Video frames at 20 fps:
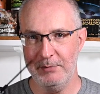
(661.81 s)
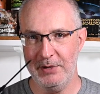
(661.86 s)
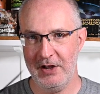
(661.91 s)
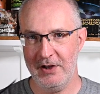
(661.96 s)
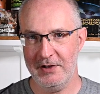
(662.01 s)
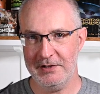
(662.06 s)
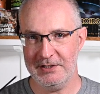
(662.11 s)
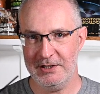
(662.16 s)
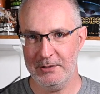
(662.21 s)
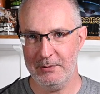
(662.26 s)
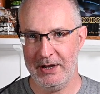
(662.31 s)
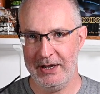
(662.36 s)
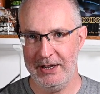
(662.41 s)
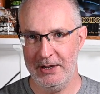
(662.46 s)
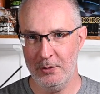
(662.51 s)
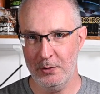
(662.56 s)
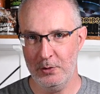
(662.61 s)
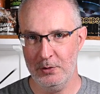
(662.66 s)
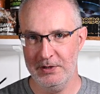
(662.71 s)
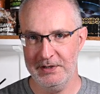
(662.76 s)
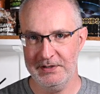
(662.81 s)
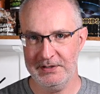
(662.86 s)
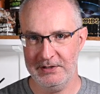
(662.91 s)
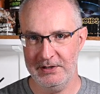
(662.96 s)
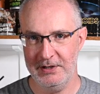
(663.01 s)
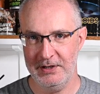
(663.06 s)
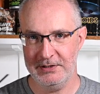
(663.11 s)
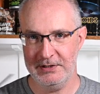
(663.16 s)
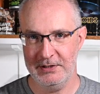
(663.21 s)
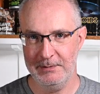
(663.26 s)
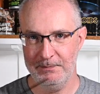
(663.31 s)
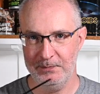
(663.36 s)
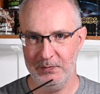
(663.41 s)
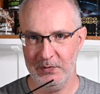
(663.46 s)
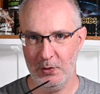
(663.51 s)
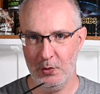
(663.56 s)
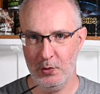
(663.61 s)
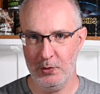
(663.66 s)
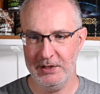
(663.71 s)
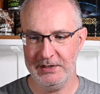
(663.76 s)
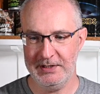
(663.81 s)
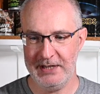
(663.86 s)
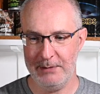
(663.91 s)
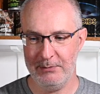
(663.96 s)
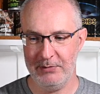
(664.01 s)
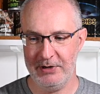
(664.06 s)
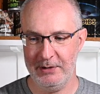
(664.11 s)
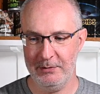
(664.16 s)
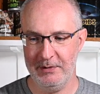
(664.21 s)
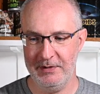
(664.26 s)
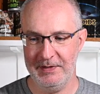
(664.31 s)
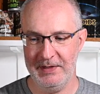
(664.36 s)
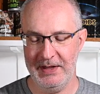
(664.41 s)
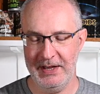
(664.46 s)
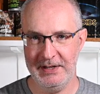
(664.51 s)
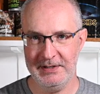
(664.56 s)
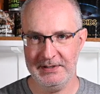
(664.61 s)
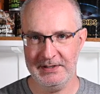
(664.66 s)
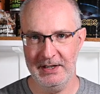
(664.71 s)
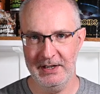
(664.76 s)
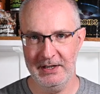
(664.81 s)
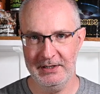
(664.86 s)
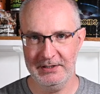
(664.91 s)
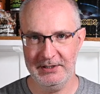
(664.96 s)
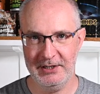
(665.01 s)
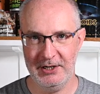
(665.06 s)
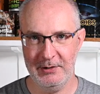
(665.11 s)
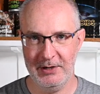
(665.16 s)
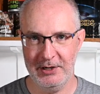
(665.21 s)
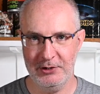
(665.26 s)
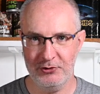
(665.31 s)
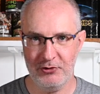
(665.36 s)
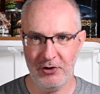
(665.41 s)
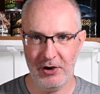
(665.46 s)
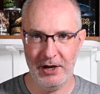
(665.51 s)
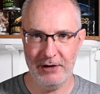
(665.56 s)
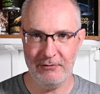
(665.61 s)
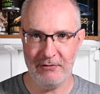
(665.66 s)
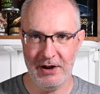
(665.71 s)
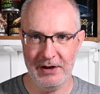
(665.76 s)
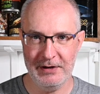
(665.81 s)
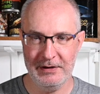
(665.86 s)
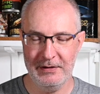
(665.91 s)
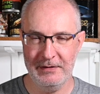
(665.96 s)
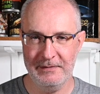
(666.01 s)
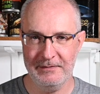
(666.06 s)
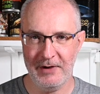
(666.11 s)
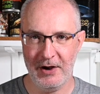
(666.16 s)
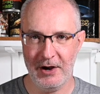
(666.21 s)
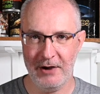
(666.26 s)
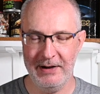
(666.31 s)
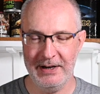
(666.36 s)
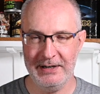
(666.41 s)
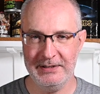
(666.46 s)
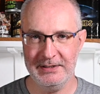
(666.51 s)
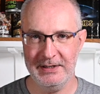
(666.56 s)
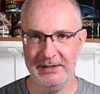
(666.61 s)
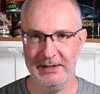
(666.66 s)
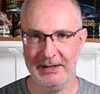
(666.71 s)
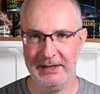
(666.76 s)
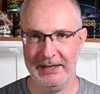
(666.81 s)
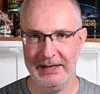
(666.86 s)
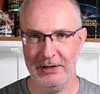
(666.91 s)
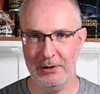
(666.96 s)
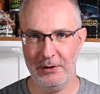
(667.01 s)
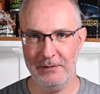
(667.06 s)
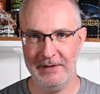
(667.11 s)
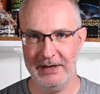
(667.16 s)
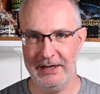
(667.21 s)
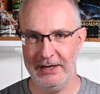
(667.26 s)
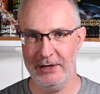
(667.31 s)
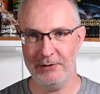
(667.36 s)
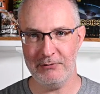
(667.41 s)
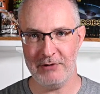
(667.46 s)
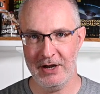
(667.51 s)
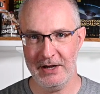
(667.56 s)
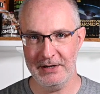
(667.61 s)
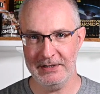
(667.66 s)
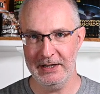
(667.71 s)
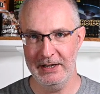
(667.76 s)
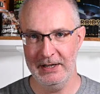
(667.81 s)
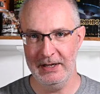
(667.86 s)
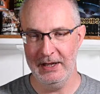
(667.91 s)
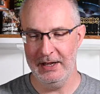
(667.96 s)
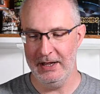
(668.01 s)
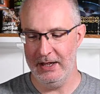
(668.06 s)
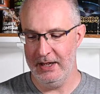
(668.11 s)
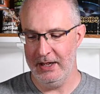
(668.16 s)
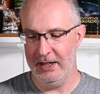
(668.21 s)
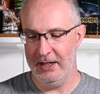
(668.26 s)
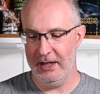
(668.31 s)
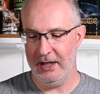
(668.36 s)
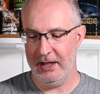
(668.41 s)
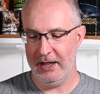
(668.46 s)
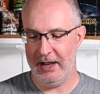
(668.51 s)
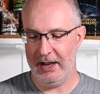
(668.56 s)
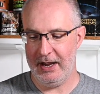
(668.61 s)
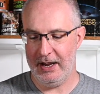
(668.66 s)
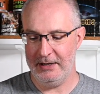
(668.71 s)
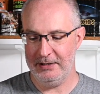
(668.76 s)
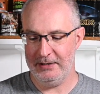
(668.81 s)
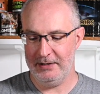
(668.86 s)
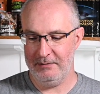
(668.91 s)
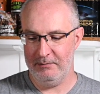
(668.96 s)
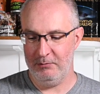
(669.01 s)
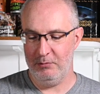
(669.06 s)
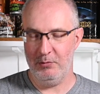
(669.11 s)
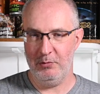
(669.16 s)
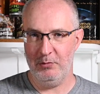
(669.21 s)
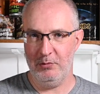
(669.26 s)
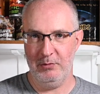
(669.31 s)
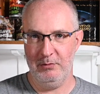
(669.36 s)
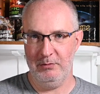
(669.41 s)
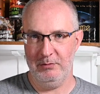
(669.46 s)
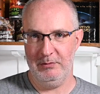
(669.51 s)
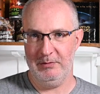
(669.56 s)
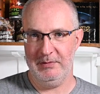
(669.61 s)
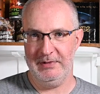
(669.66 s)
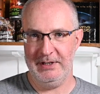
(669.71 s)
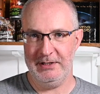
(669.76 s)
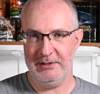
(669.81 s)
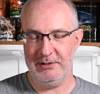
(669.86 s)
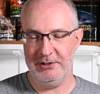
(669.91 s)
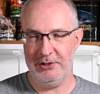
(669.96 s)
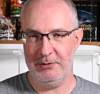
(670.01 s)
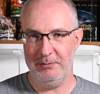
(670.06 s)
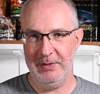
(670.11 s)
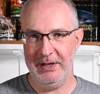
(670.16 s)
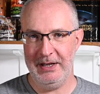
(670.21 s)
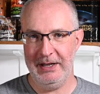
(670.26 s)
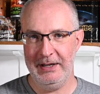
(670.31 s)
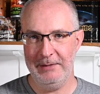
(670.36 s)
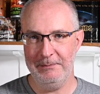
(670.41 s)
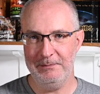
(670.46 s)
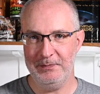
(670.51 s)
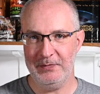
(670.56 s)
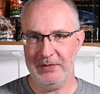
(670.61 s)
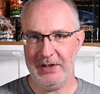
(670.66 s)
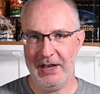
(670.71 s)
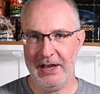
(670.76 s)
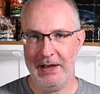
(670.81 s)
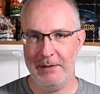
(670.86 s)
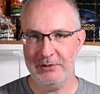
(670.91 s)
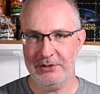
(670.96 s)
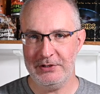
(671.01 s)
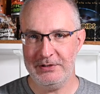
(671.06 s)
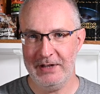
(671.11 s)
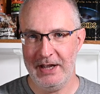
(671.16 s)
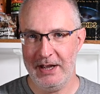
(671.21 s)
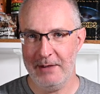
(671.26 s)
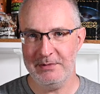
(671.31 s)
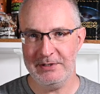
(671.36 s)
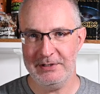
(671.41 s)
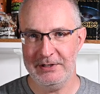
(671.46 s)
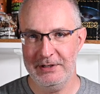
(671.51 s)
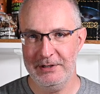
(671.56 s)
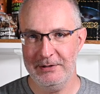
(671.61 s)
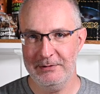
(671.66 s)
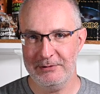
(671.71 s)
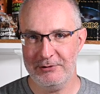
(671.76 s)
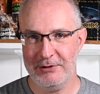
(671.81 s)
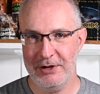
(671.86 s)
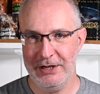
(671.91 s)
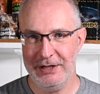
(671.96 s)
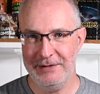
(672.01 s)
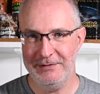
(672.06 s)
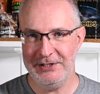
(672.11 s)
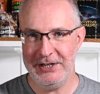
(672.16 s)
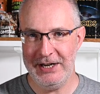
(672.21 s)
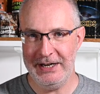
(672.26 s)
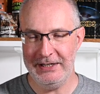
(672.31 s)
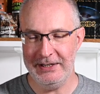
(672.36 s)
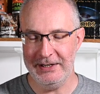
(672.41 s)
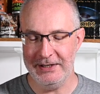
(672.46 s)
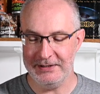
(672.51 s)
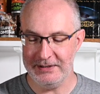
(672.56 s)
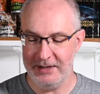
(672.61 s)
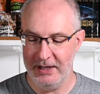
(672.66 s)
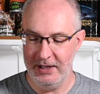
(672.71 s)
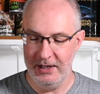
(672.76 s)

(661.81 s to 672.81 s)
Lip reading: Blast away all the soot, all the debris with this, do a dry run firing to clean off any crud, and this should be an absolute stroke of genius.